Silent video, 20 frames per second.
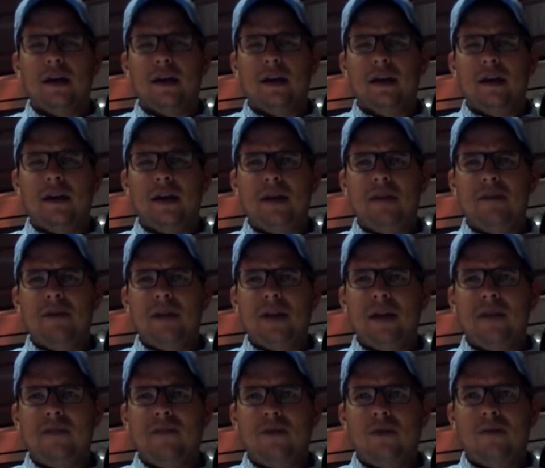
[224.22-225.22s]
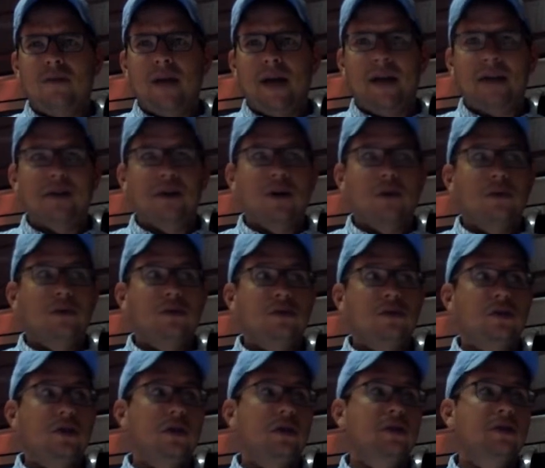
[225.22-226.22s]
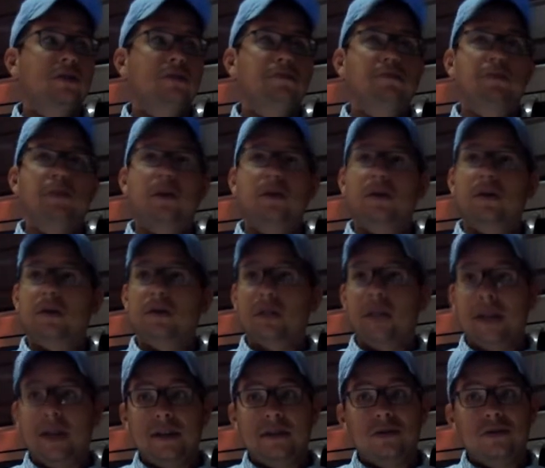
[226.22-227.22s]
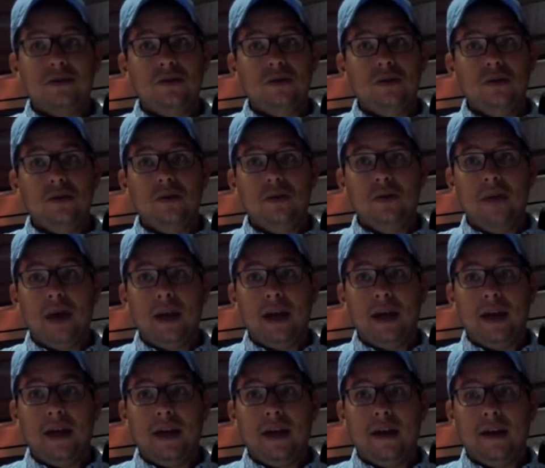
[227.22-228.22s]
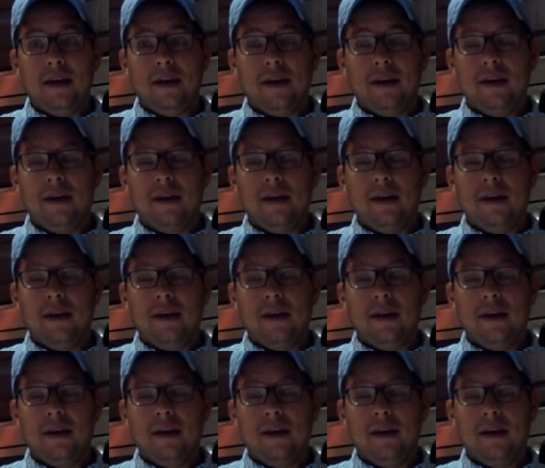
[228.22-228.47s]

in MLA format. Don't just put links to a